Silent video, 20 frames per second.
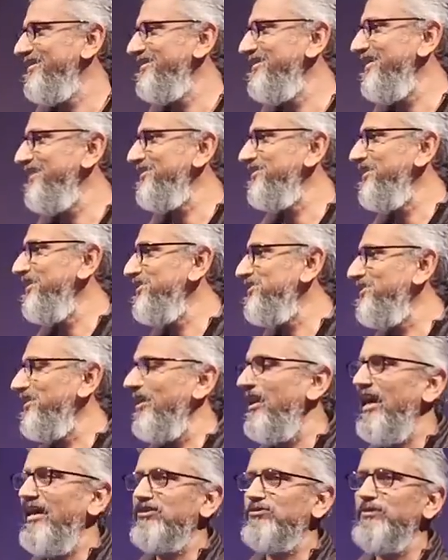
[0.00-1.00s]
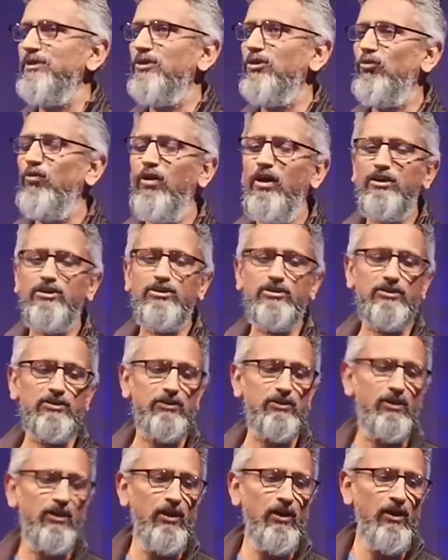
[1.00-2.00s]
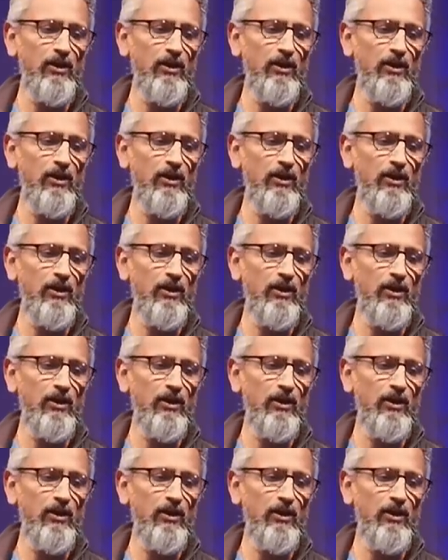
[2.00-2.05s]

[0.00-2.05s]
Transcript: they still ask me the question.